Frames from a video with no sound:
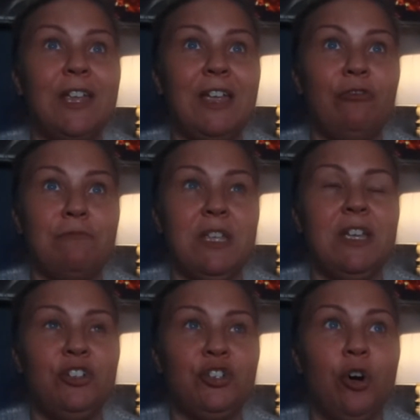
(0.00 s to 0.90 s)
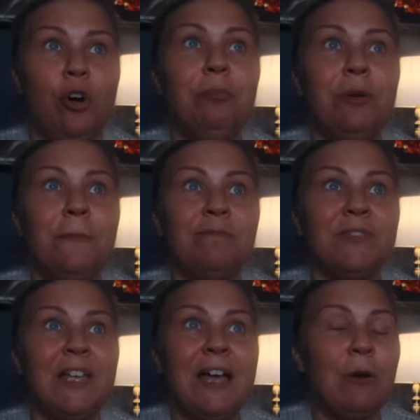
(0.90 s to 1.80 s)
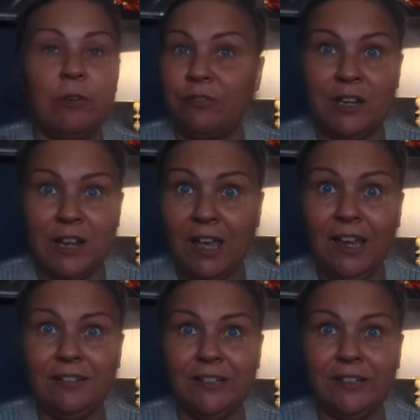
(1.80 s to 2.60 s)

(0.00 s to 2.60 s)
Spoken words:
giving me a job out of thin air.